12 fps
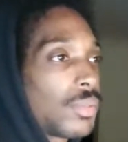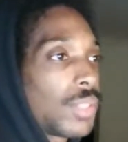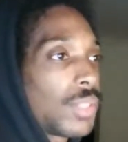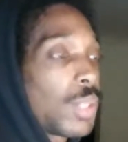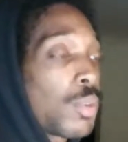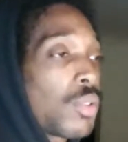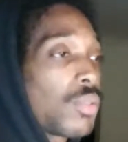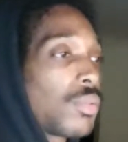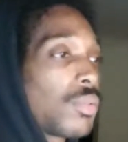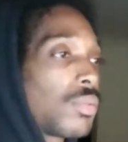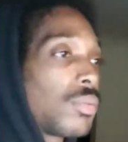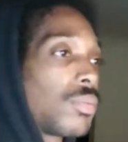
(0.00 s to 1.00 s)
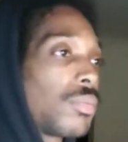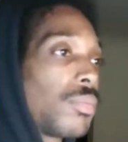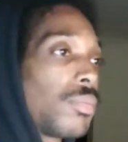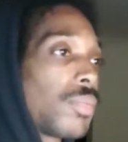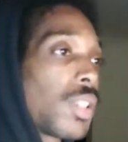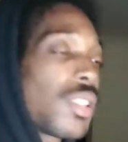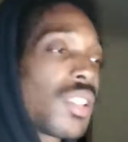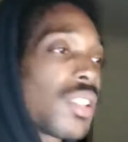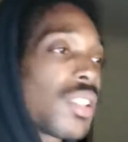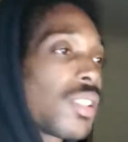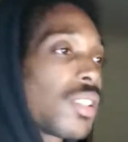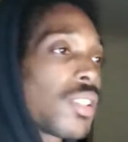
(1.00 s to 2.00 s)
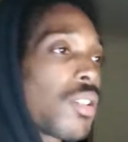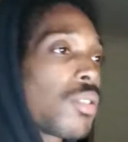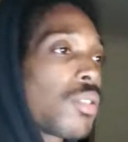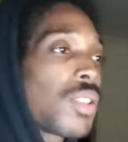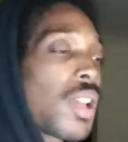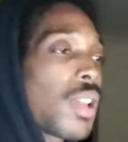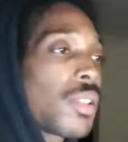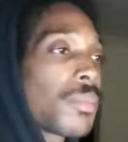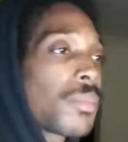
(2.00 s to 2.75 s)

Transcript: Come on. Consistent this whole time.